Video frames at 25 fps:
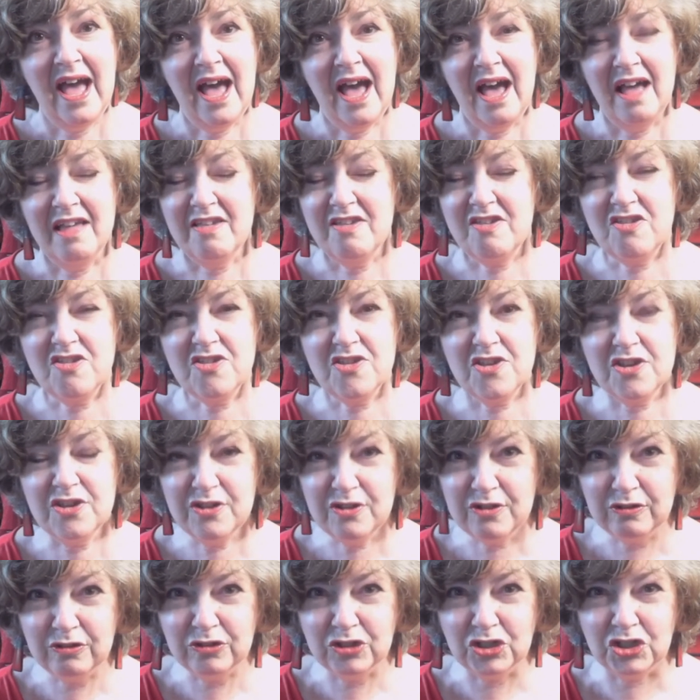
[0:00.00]

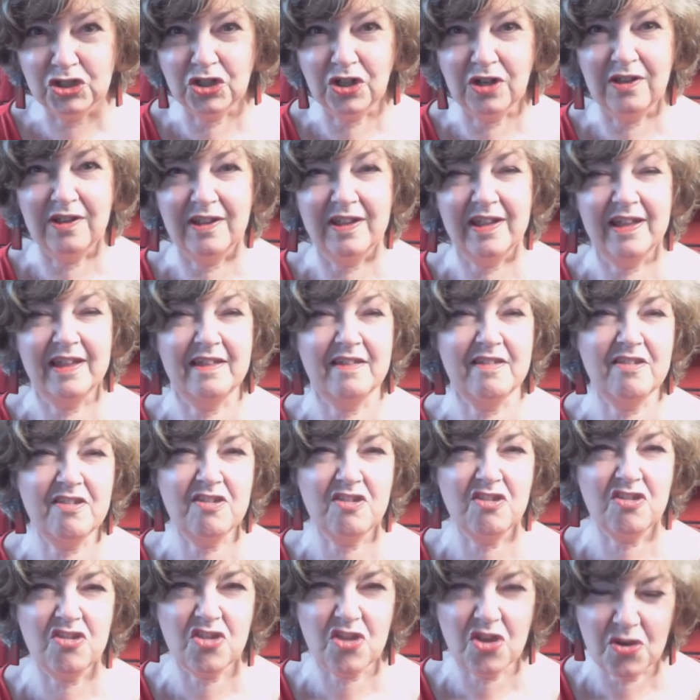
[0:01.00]
So dry,
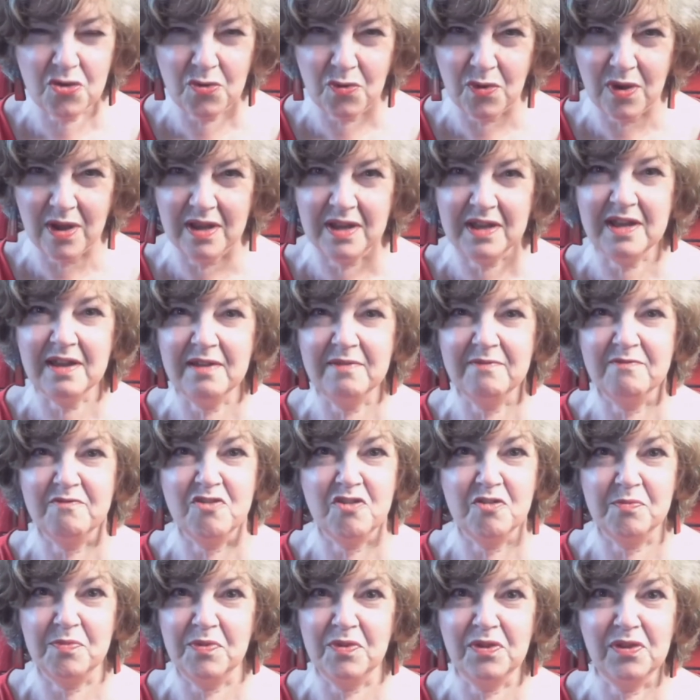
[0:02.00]
so
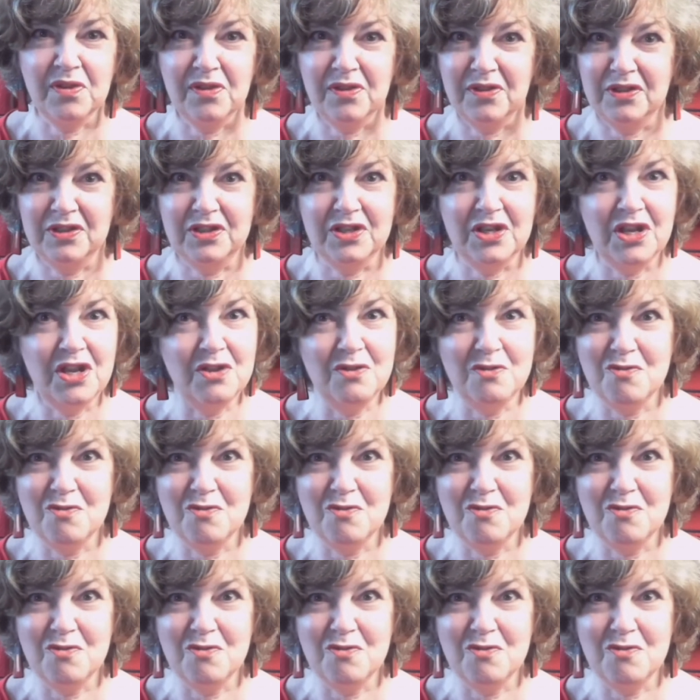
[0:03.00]
uncomfortable, no